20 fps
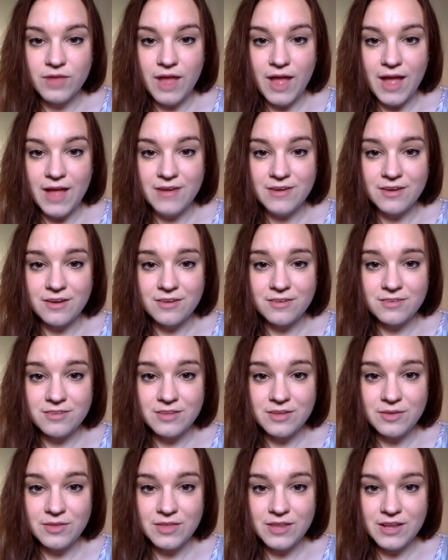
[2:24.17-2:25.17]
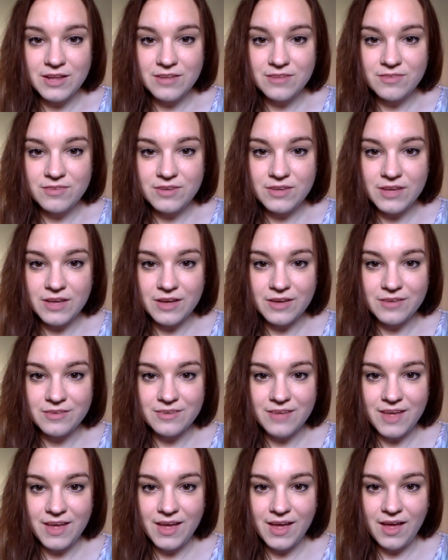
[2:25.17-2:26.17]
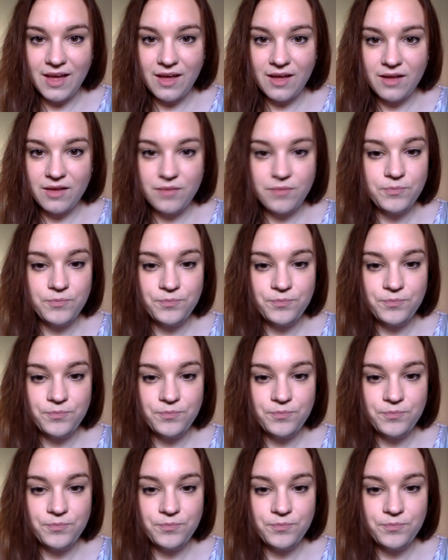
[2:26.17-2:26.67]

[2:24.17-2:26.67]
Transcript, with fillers: and I'll see you in the next video. Take care.